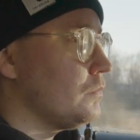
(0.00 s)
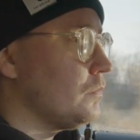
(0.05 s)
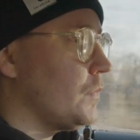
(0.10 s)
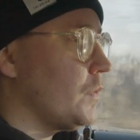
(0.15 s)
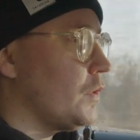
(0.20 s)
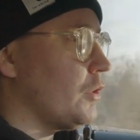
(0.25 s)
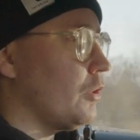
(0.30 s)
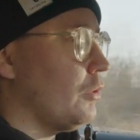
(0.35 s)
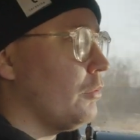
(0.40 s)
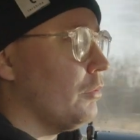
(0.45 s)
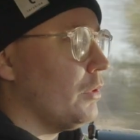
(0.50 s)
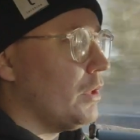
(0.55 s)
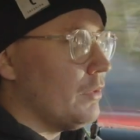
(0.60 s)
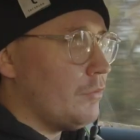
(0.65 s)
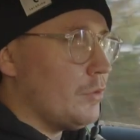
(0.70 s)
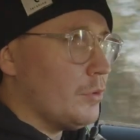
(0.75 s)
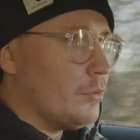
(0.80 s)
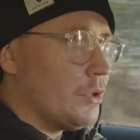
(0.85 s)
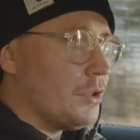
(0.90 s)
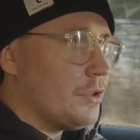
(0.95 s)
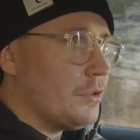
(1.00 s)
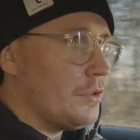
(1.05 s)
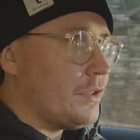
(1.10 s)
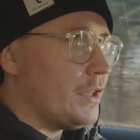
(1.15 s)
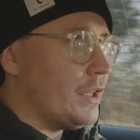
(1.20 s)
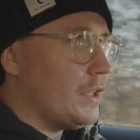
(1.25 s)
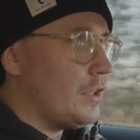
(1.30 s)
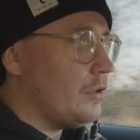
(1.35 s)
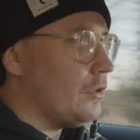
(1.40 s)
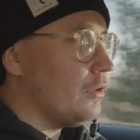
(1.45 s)
So if you want to
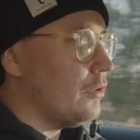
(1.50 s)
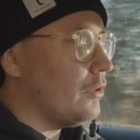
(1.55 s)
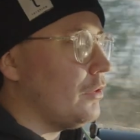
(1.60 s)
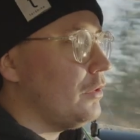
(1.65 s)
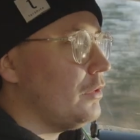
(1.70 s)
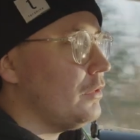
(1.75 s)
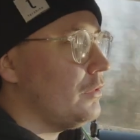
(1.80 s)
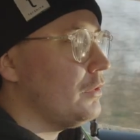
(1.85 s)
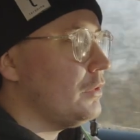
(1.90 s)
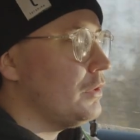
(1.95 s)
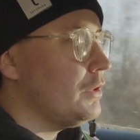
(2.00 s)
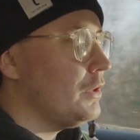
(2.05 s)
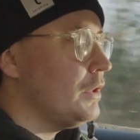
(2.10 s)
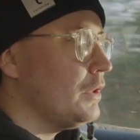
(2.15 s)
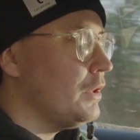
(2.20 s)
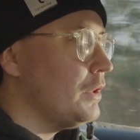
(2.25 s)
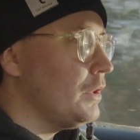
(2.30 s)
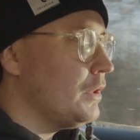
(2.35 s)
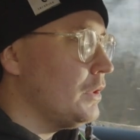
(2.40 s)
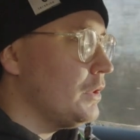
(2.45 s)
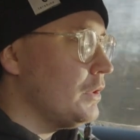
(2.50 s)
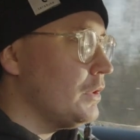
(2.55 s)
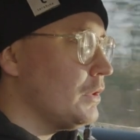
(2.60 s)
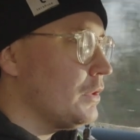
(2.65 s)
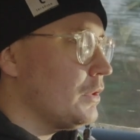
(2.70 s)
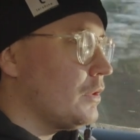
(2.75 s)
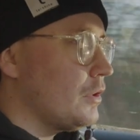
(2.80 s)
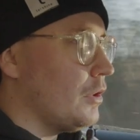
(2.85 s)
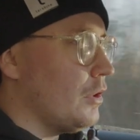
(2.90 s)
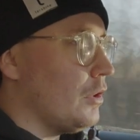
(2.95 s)
take your
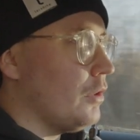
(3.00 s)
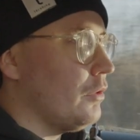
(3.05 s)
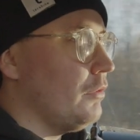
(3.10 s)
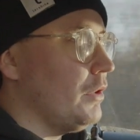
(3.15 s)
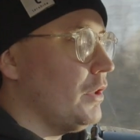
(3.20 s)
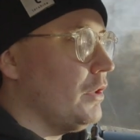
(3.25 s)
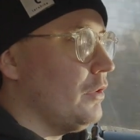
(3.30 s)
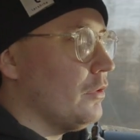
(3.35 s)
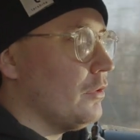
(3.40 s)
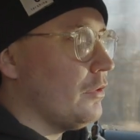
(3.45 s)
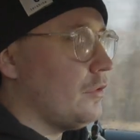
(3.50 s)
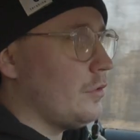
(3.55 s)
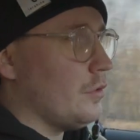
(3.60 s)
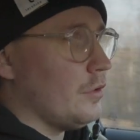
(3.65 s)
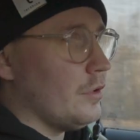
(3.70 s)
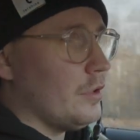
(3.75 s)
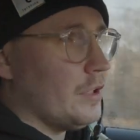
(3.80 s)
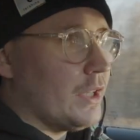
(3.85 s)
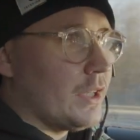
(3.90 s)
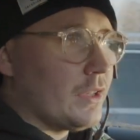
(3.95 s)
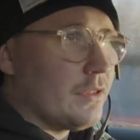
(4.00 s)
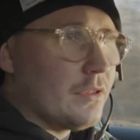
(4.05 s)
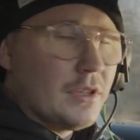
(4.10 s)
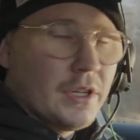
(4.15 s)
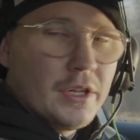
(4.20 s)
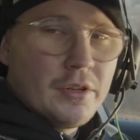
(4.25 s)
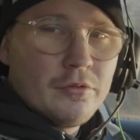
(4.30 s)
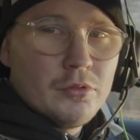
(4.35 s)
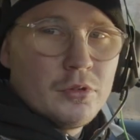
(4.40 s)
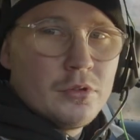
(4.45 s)
car videos to the next
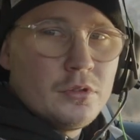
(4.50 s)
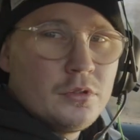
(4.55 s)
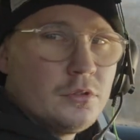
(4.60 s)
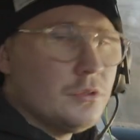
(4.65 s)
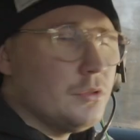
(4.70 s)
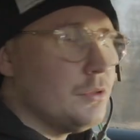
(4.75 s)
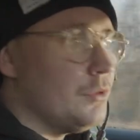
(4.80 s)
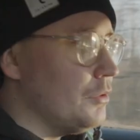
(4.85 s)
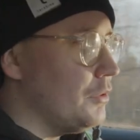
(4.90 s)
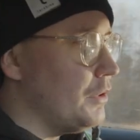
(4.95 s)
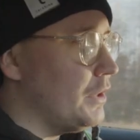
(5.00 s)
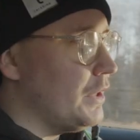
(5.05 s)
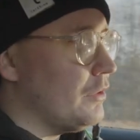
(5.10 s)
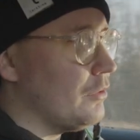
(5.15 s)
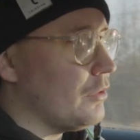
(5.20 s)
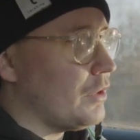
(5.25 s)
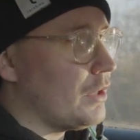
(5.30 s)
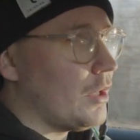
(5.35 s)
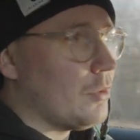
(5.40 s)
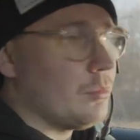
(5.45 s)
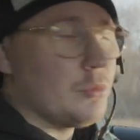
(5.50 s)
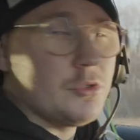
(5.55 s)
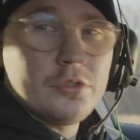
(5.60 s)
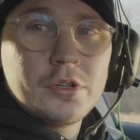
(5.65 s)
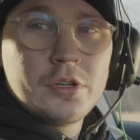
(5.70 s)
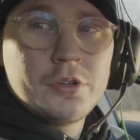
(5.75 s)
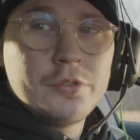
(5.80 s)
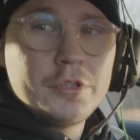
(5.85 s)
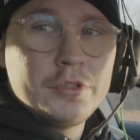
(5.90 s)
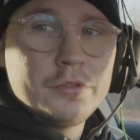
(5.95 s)
level, you need to capture
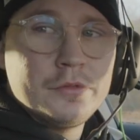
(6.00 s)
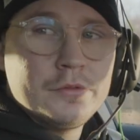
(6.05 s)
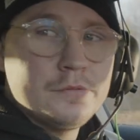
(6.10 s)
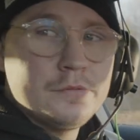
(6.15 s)
audio